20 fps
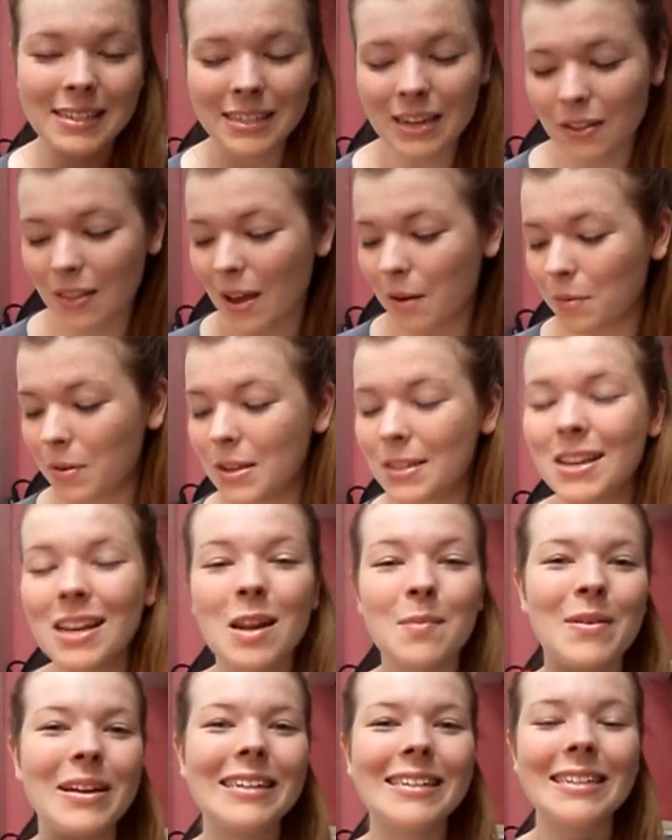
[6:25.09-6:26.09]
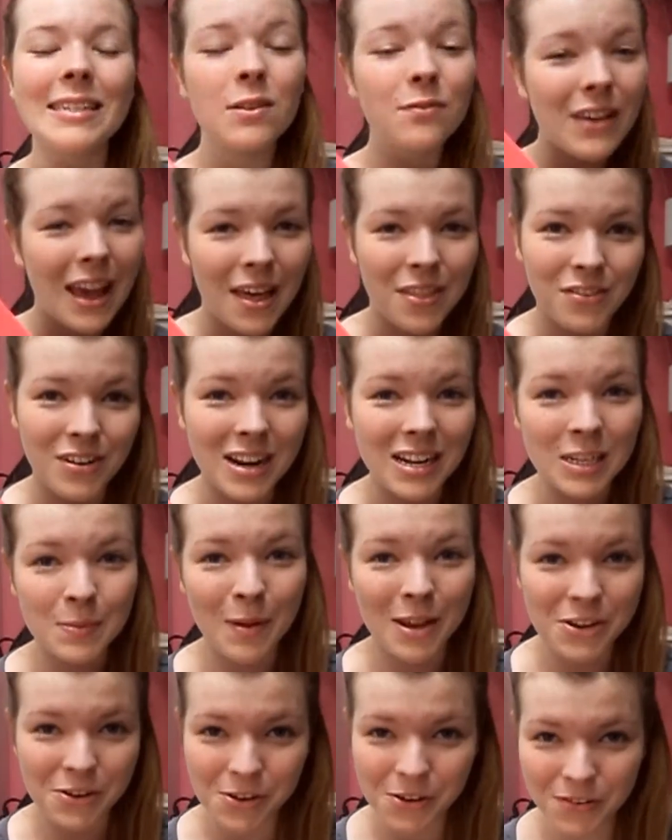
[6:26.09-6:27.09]
So that was An Abundance of Katherines
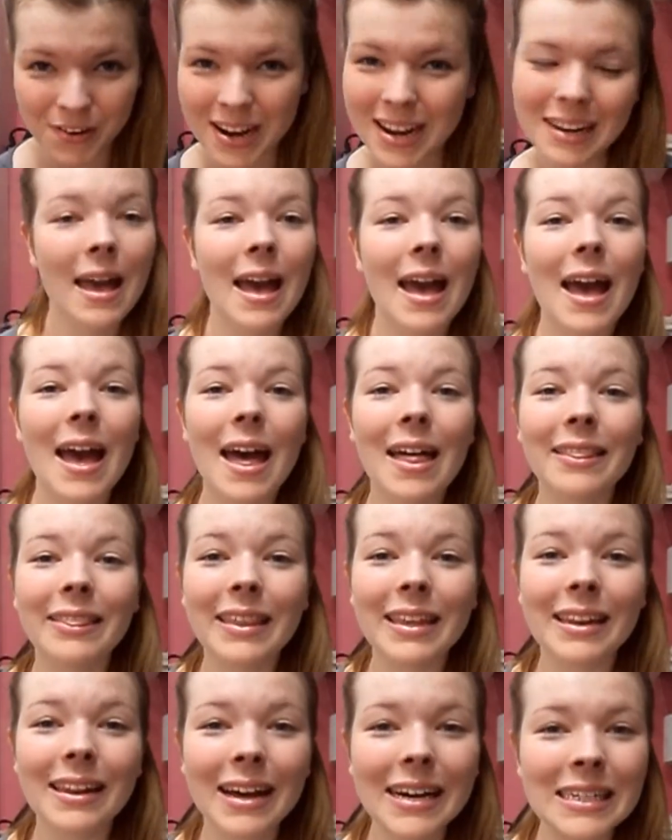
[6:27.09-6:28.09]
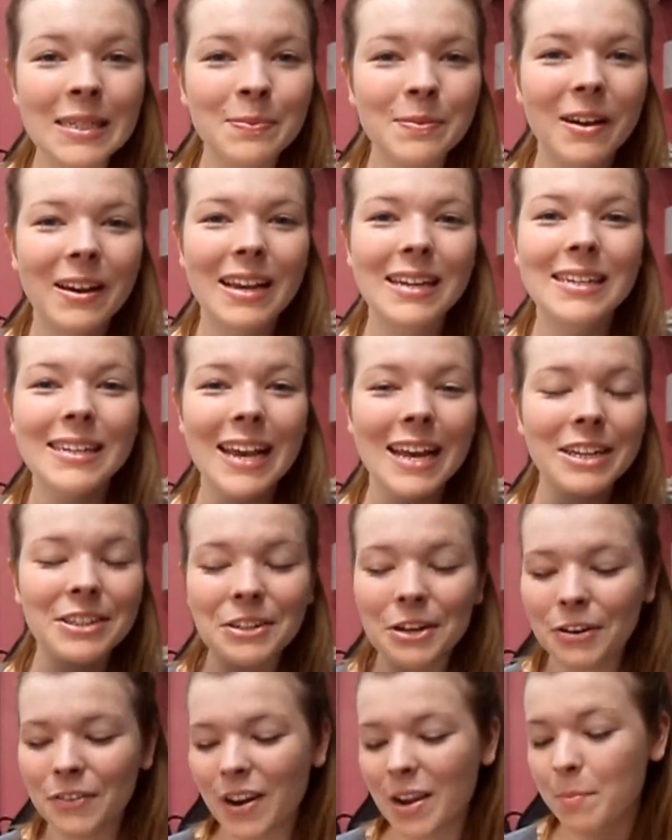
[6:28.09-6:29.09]
by John Green. And the last book is again
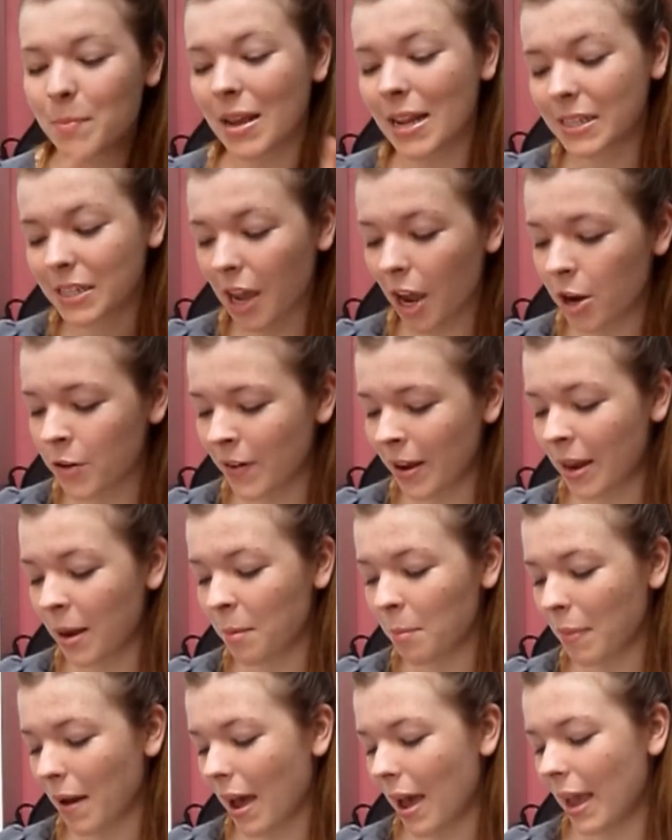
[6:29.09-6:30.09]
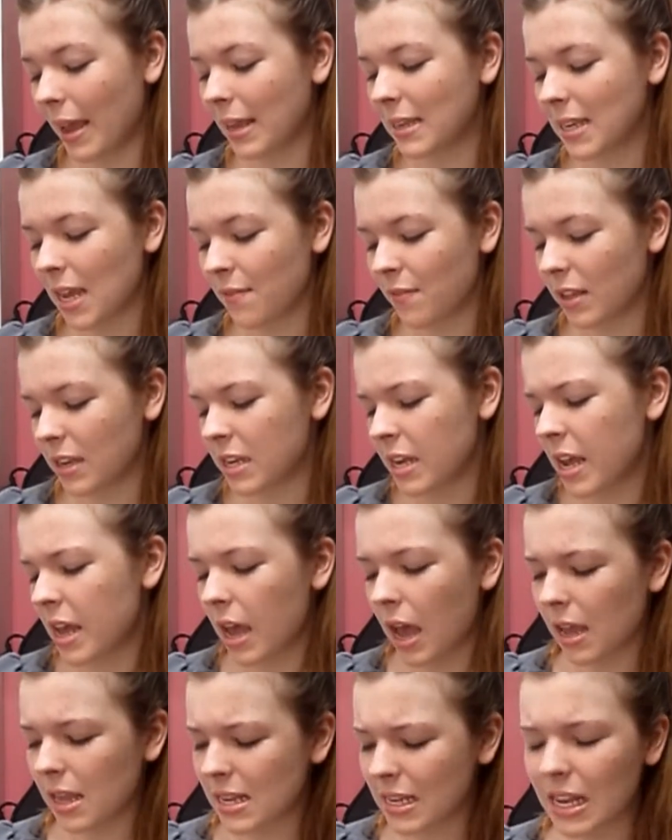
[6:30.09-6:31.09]
John Green, but it's co-written by David,
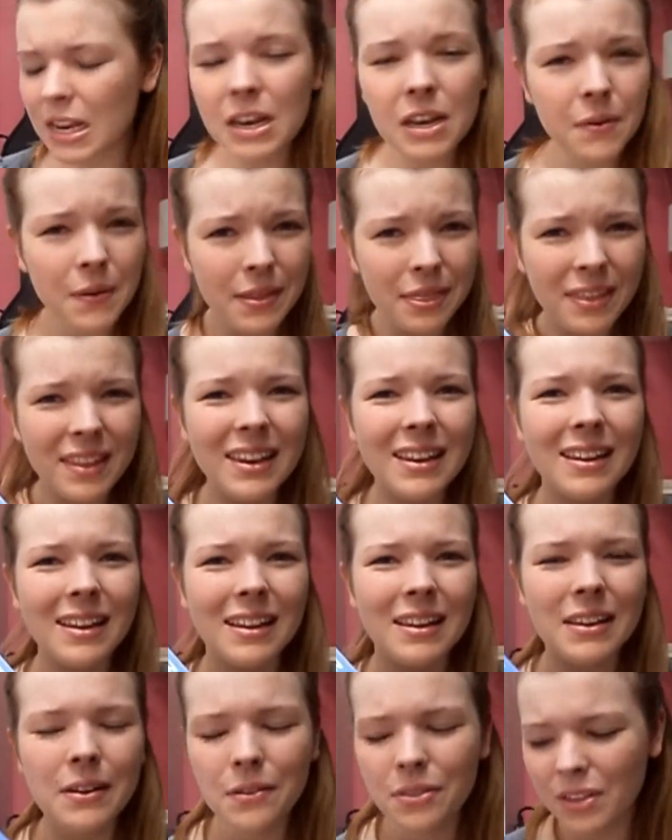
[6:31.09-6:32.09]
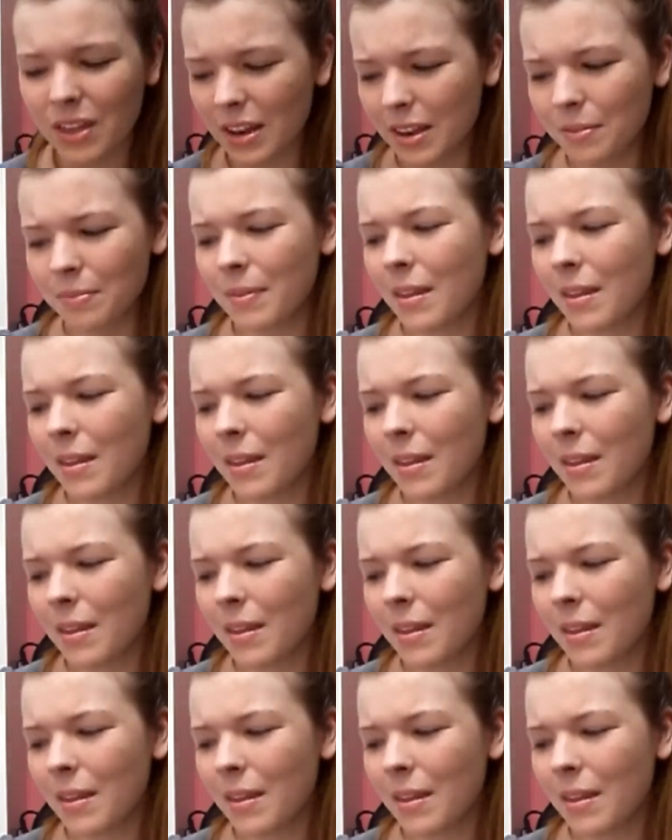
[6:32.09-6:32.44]
is it Luthen?